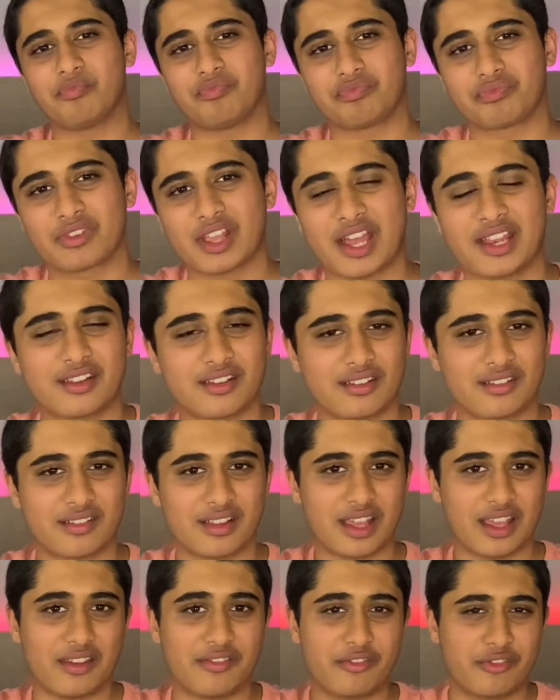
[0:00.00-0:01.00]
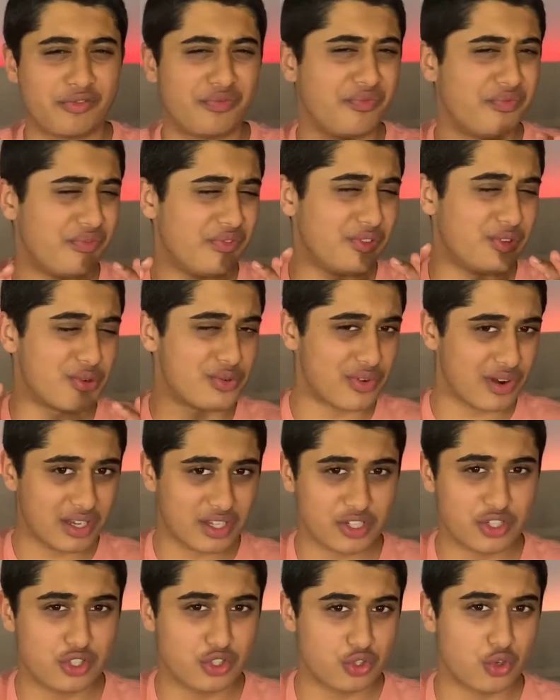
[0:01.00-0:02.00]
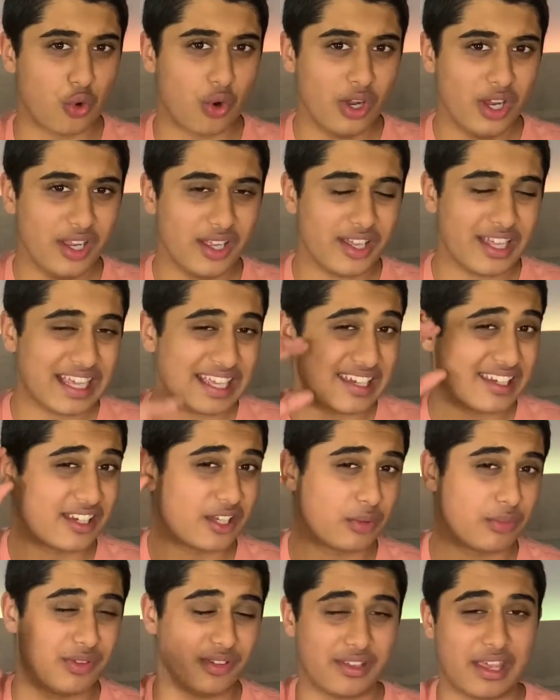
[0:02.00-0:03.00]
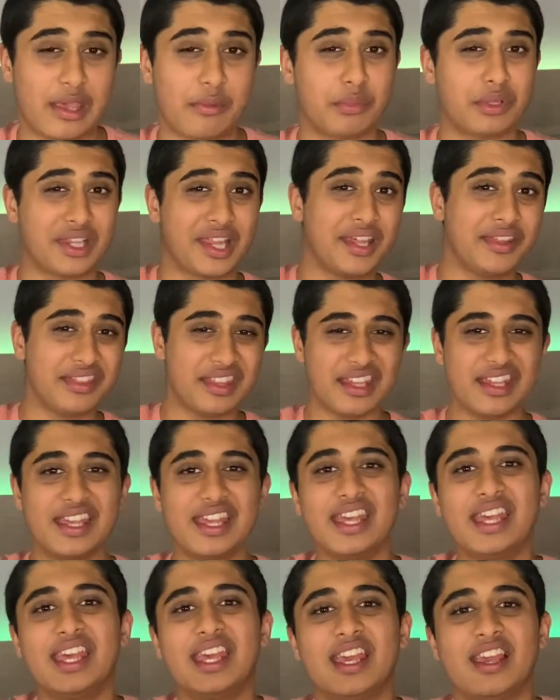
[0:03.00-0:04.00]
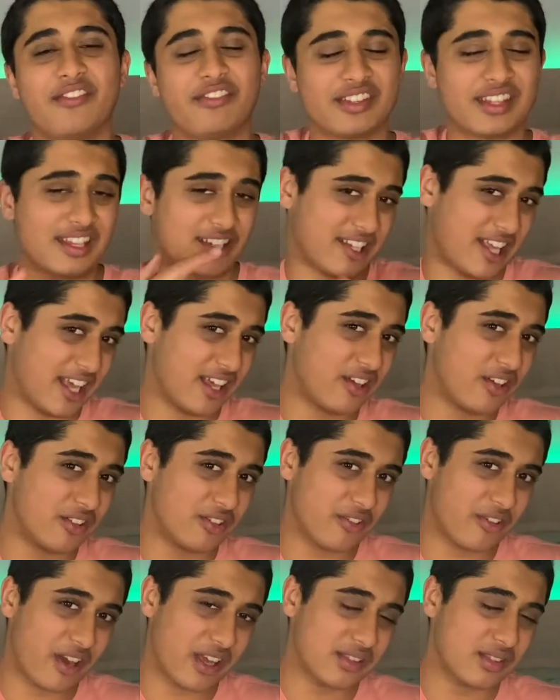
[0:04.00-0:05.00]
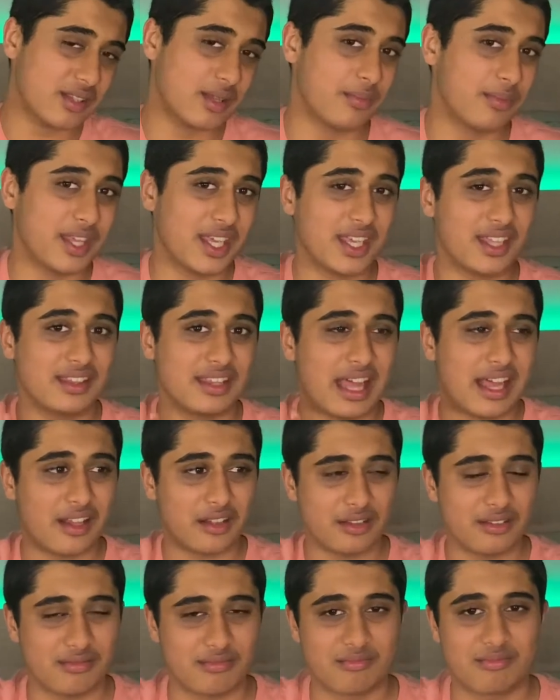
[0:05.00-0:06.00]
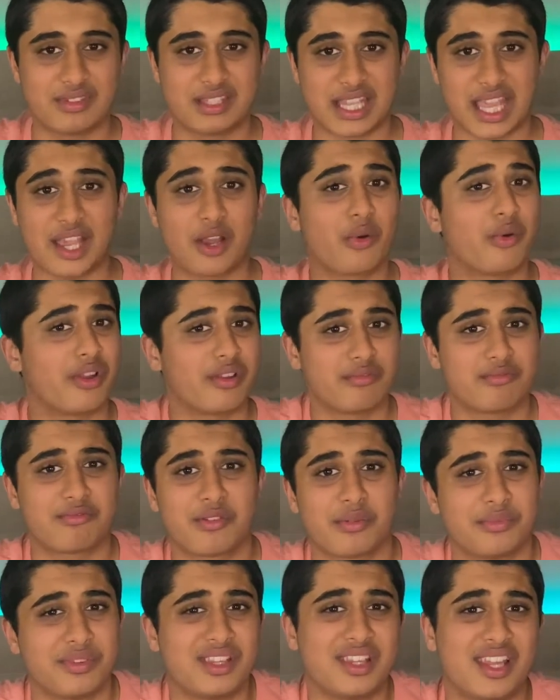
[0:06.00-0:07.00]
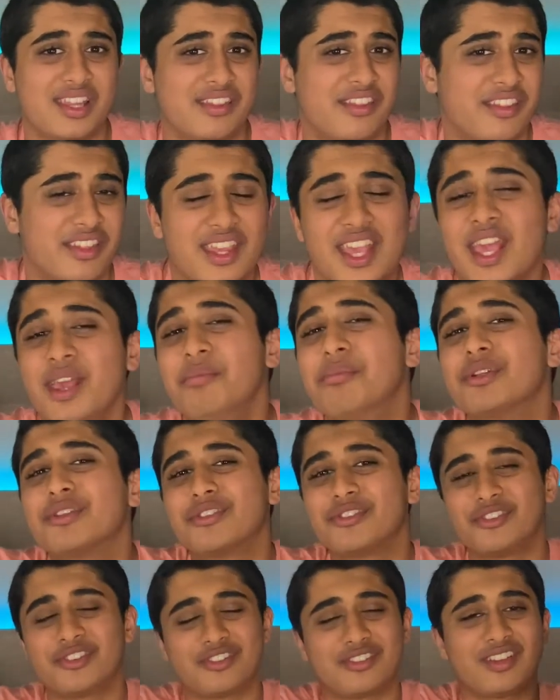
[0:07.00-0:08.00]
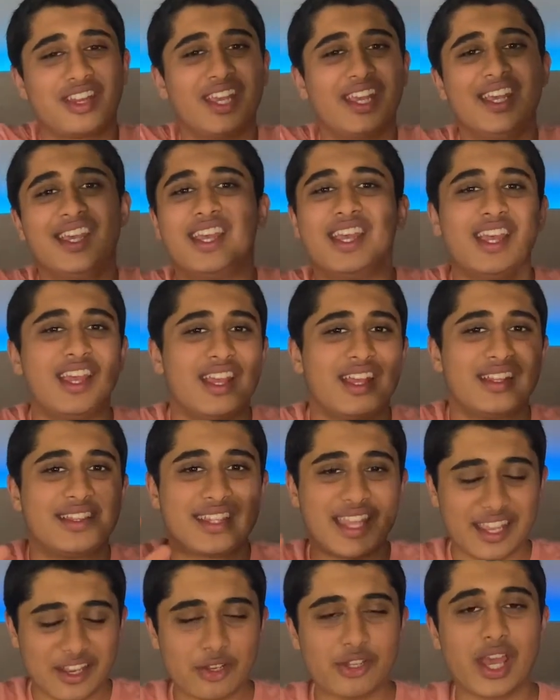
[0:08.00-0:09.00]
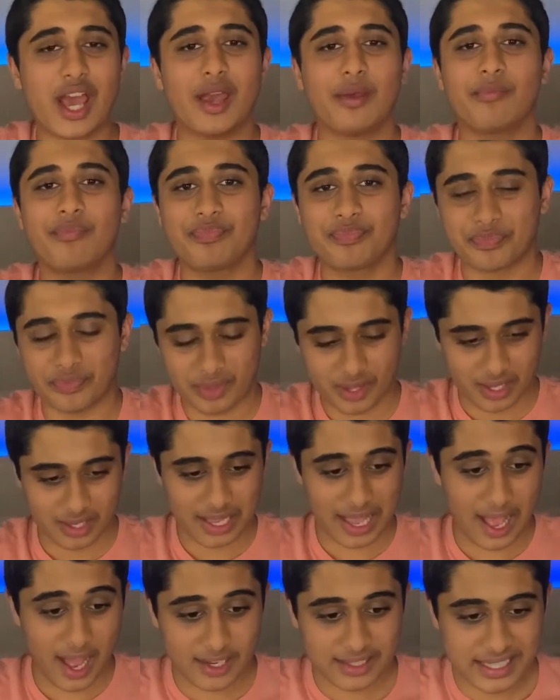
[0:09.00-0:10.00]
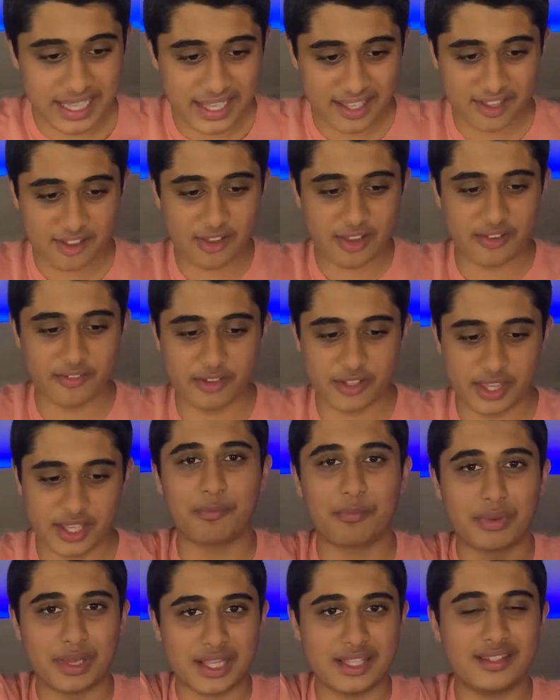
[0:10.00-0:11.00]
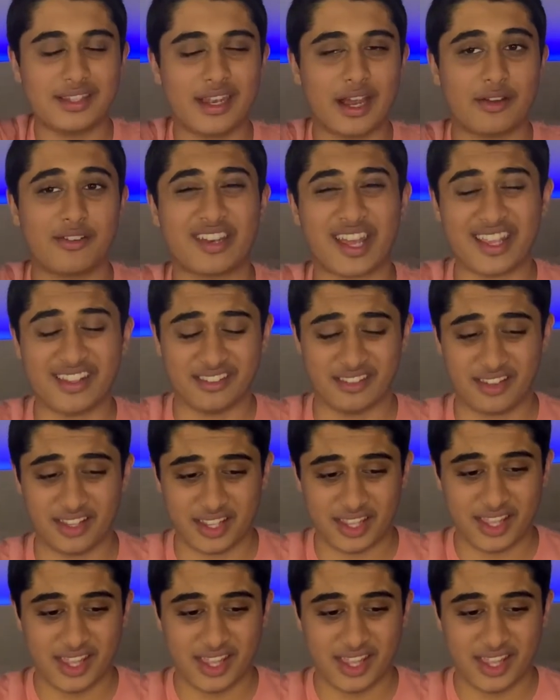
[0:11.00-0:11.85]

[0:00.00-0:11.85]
kind of, if you're running short in terms of cable length, if it's like tangled around something, that'll take away from the length of the cable. So just take your time, untangle everything, place it out nicely.